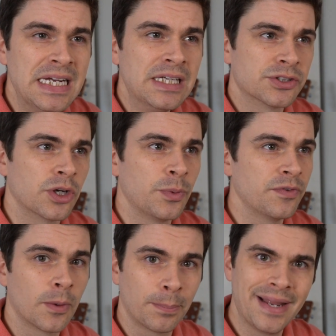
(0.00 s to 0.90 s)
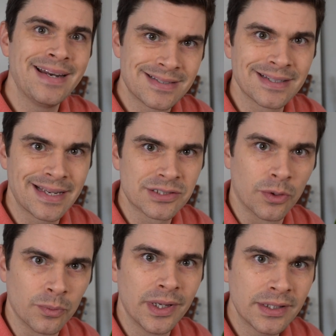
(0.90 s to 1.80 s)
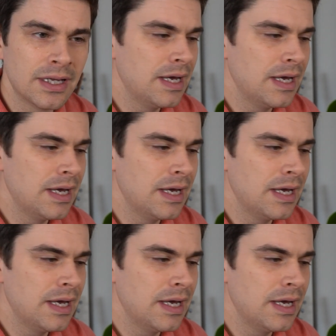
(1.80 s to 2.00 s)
So we've got plenty to get on with.